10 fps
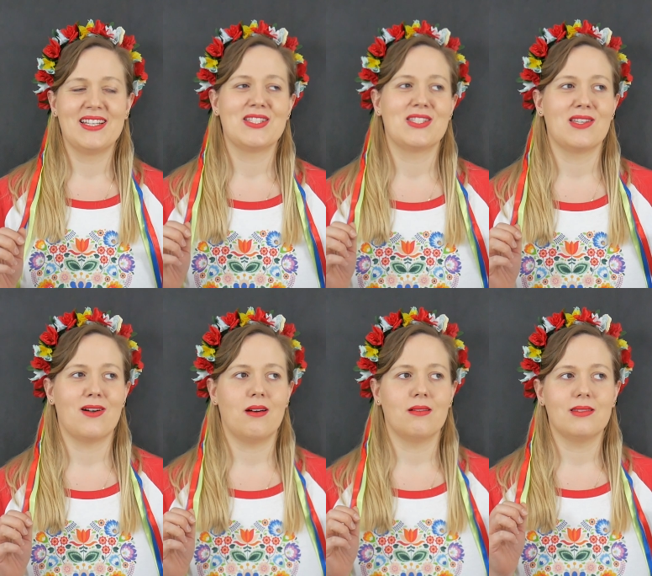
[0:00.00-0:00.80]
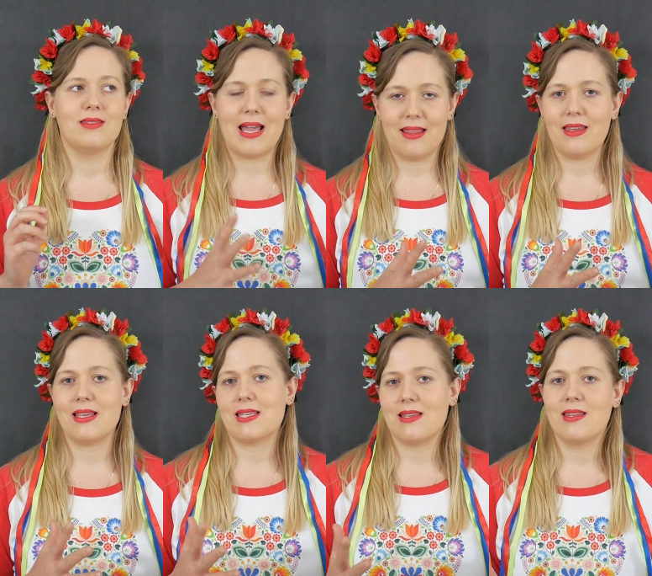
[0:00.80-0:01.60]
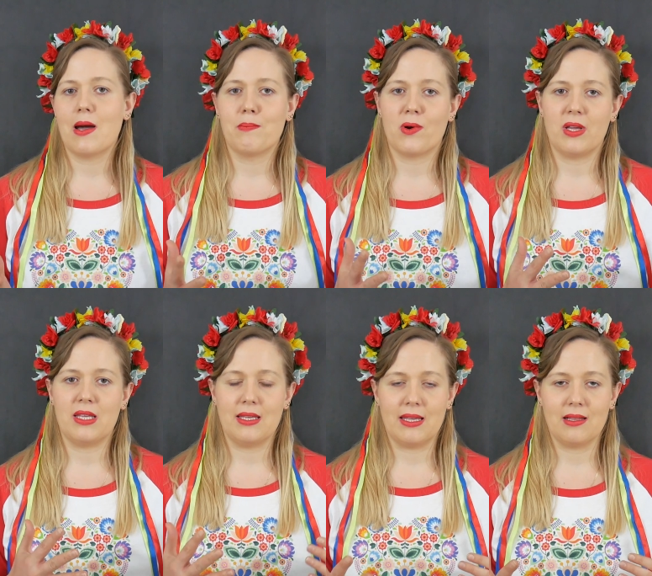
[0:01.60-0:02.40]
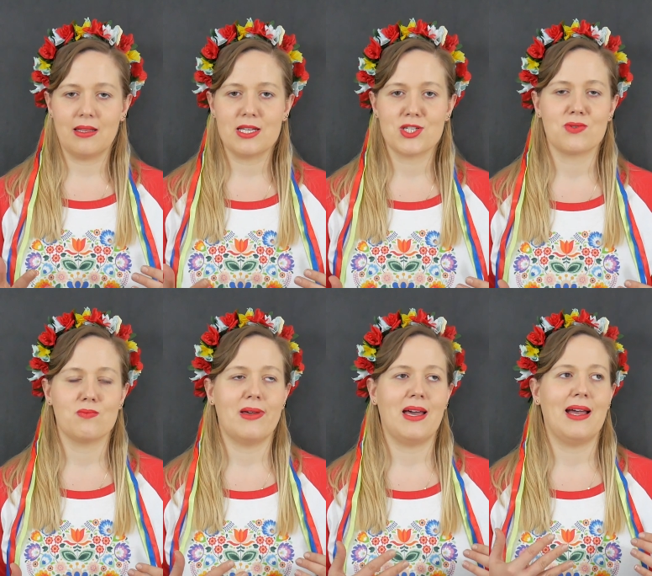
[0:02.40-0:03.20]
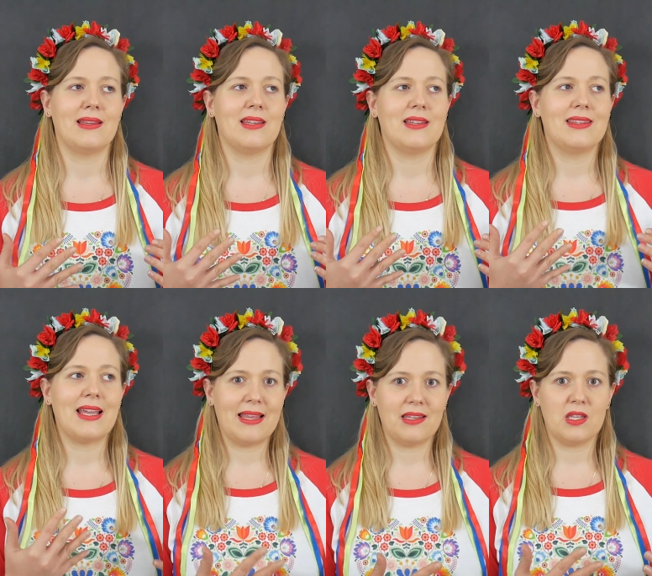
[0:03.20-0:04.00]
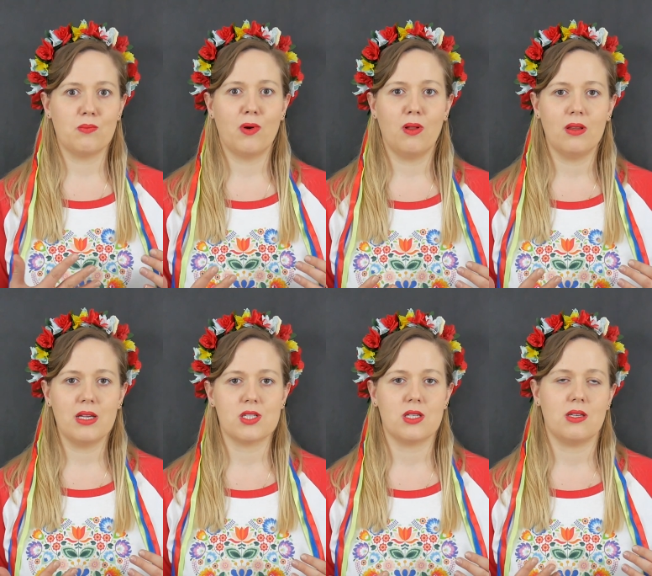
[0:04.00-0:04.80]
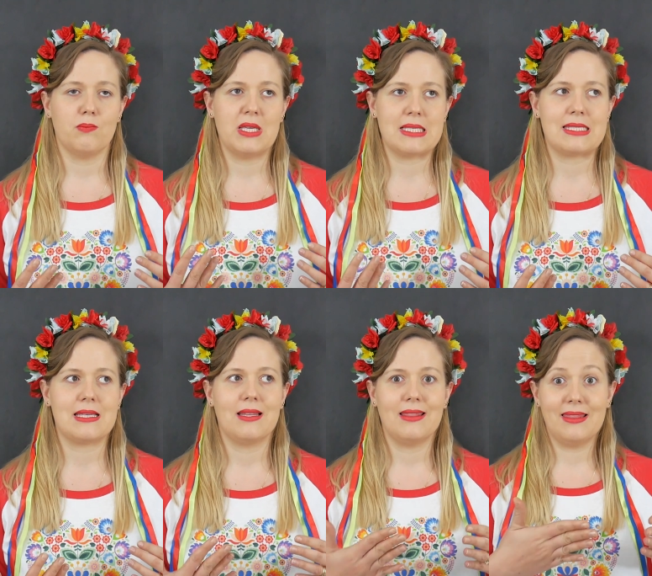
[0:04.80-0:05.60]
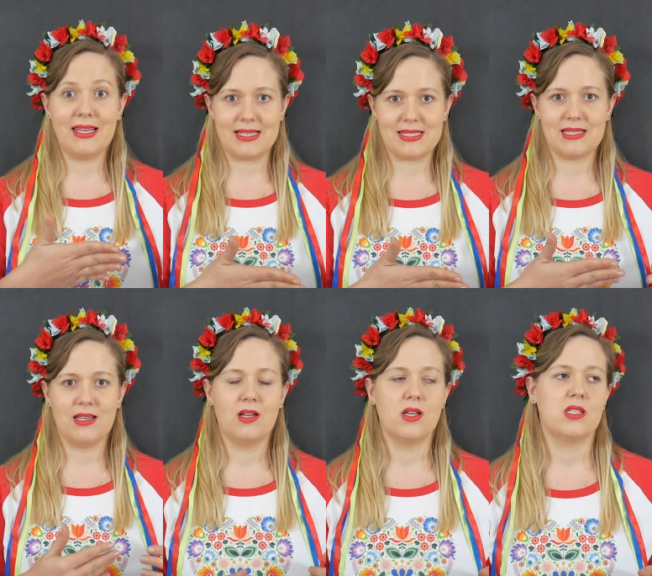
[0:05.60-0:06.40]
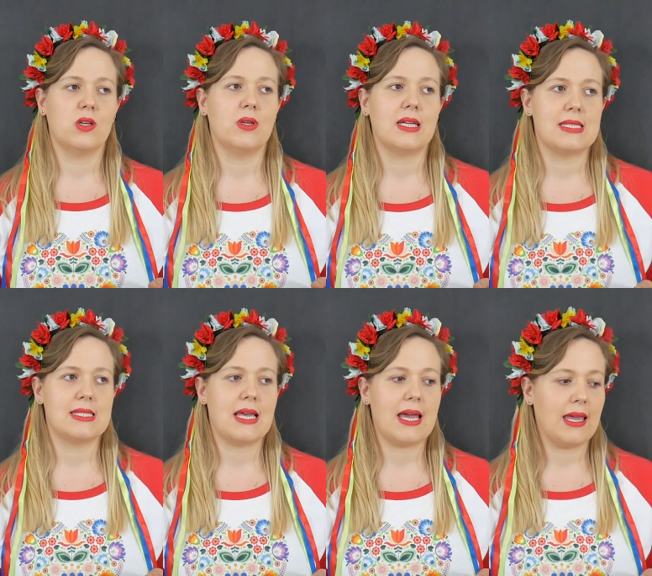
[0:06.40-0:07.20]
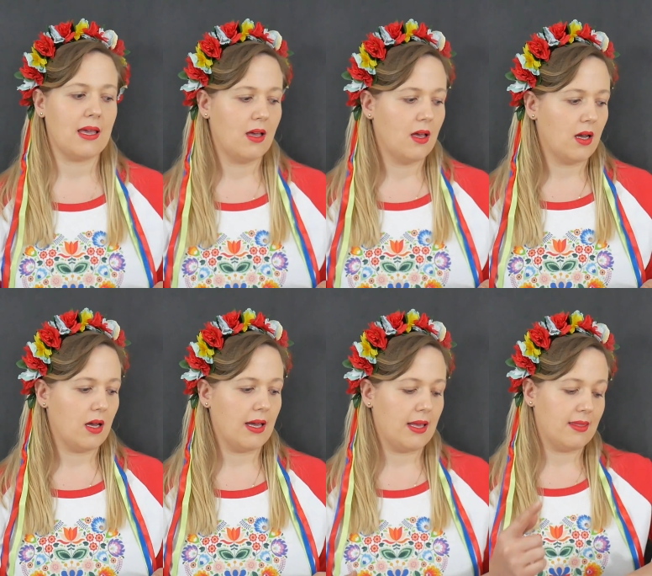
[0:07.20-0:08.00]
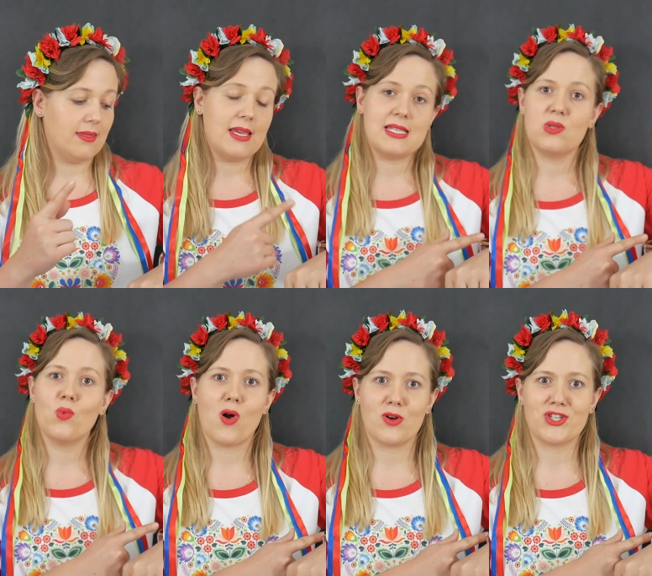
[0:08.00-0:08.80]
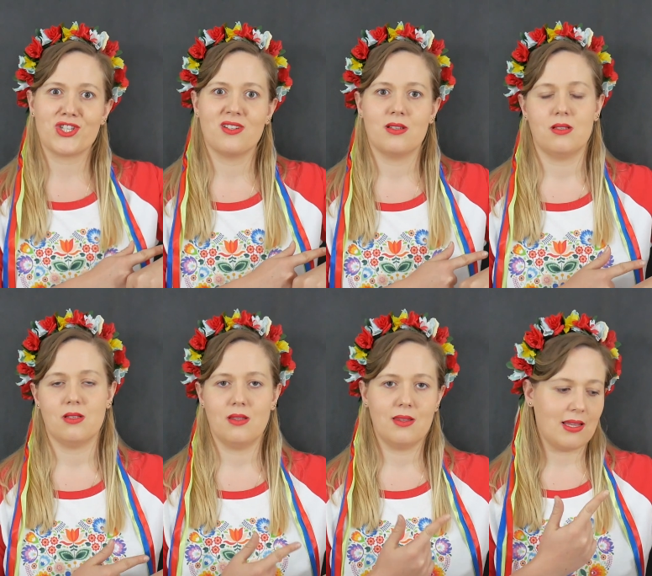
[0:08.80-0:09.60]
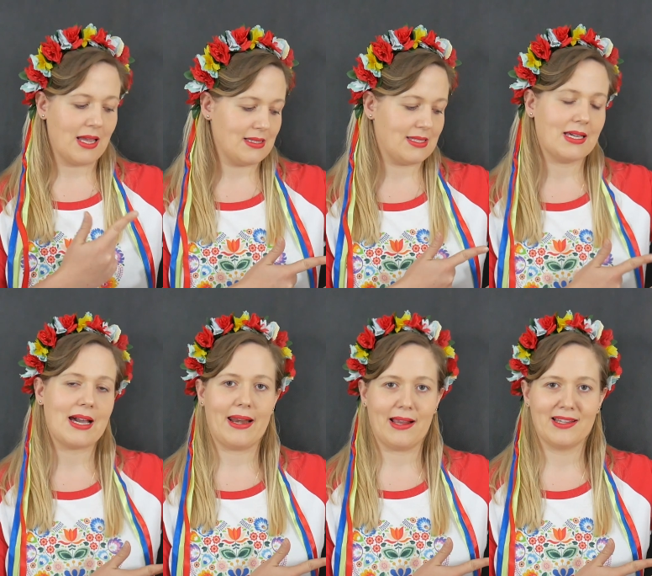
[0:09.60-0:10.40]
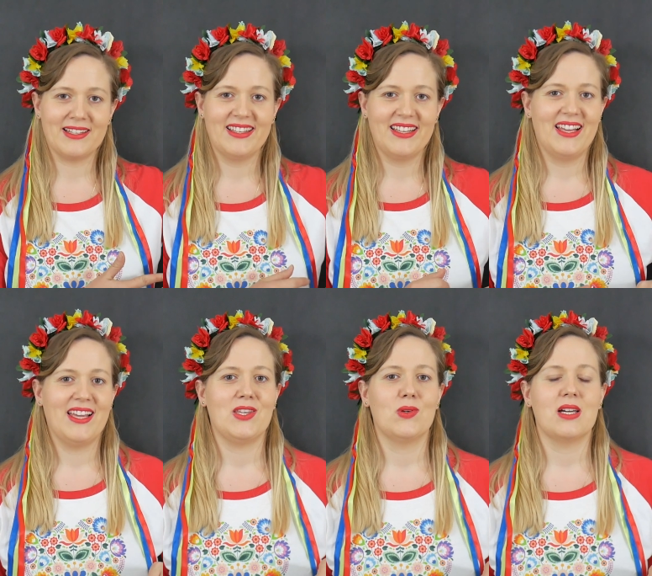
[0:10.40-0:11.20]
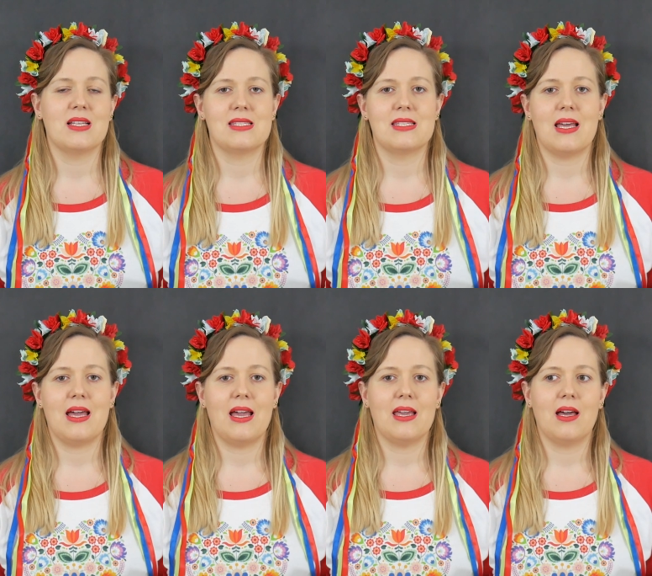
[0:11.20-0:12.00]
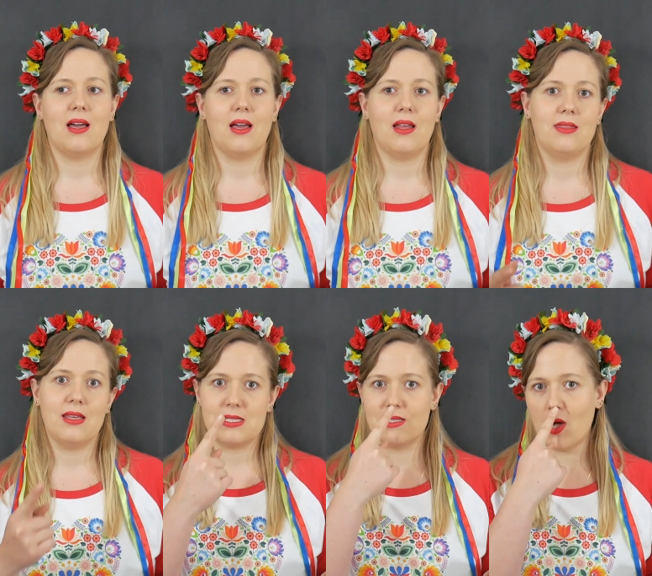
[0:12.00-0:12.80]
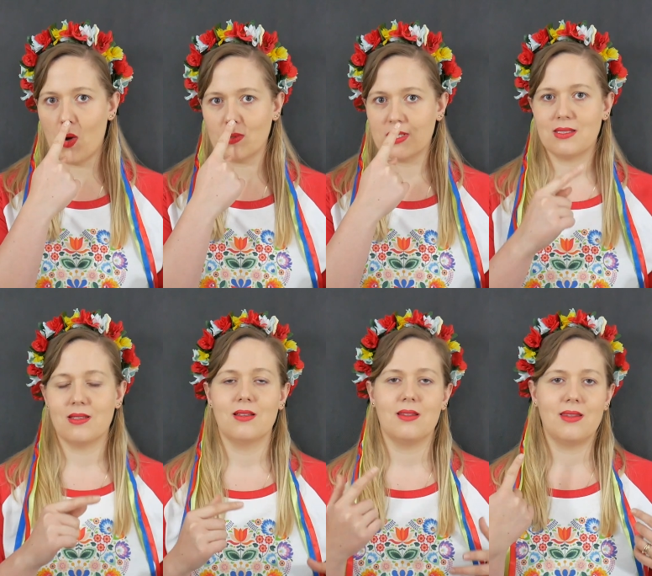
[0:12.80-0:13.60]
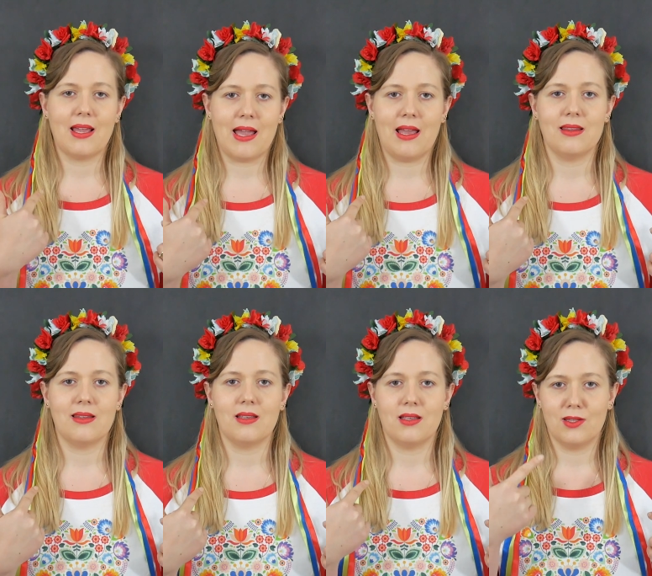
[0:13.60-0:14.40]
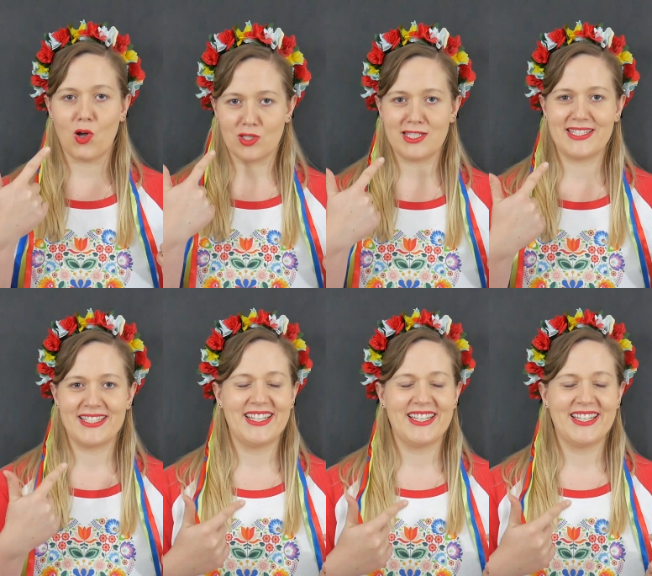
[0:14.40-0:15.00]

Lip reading: So 10 is a number in English, but 10 in Polish it means this. So you can say this watch, 10 zegarek. You can say this nose, 10 nos.